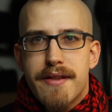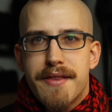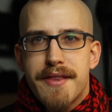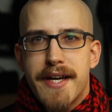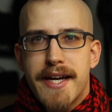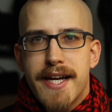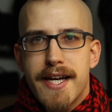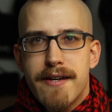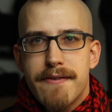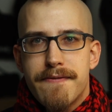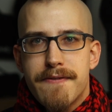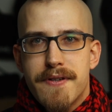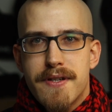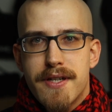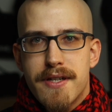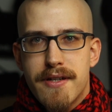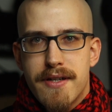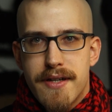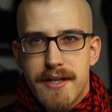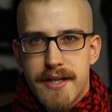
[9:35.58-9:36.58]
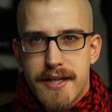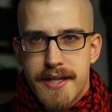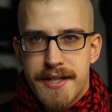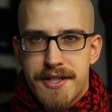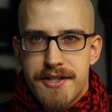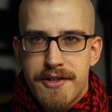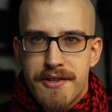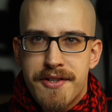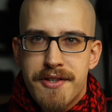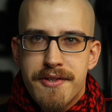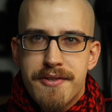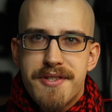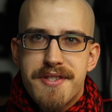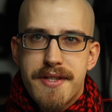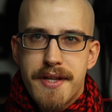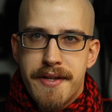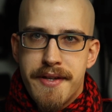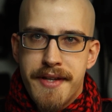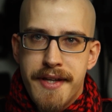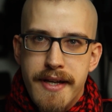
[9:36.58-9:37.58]
they have introduced
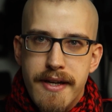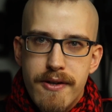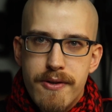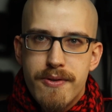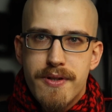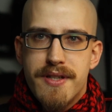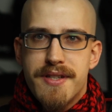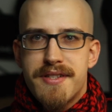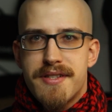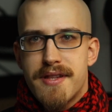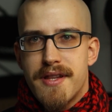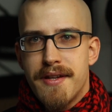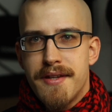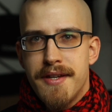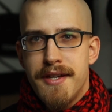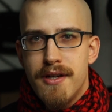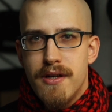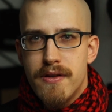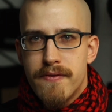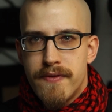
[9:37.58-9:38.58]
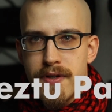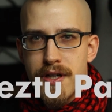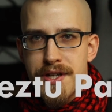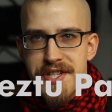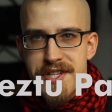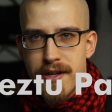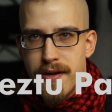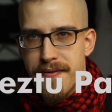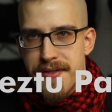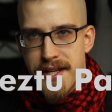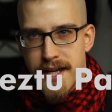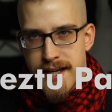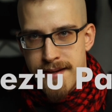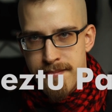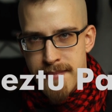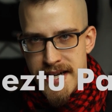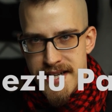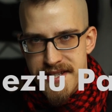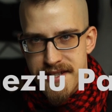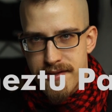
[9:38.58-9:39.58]
the new version of the
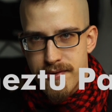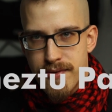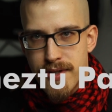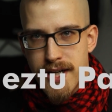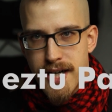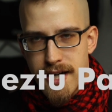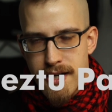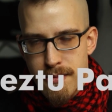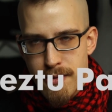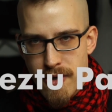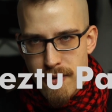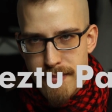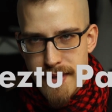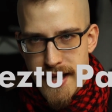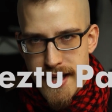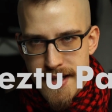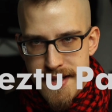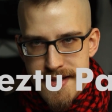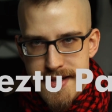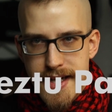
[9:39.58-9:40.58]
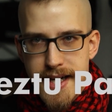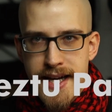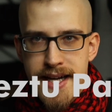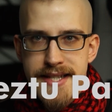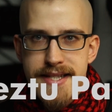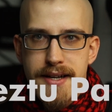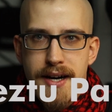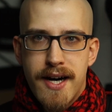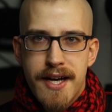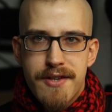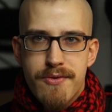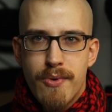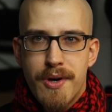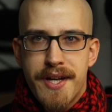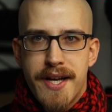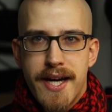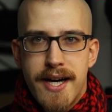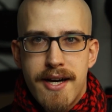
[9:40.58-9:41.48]
Ameztu cargo pants. As Antoine